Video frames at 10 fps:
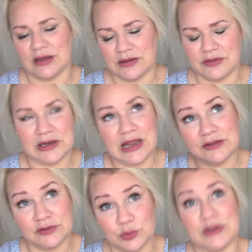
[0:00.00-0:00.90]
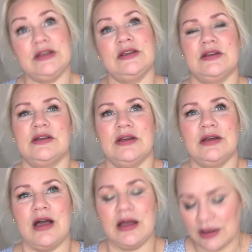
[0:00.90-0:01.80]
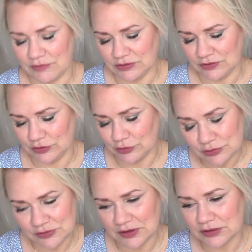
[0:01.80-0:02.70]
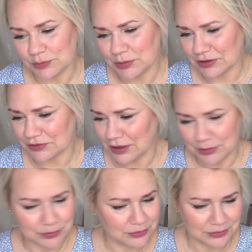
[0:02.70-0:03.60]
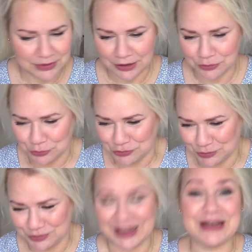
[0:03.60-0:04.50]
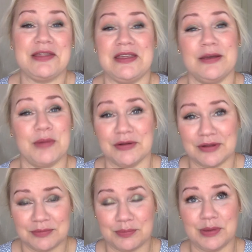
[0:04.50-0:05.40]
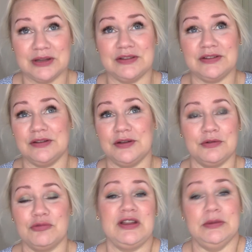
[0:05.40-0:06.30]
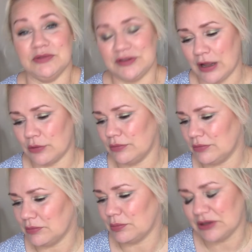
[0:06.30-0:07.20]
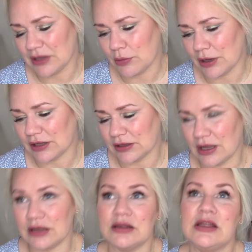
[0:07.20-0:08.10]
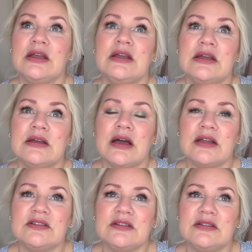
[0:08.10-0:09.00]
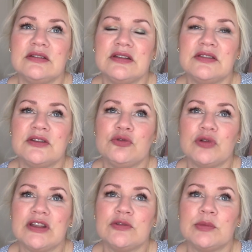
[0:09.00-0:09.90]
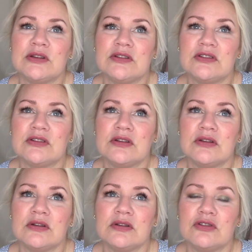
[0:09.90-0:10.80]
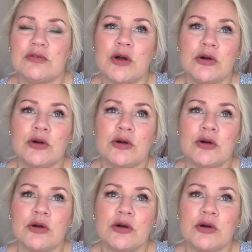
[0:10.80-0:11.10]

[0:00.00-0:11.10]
I haven't used this because I don't use anything but creams now. But now I can. I did the treatment tomorrow.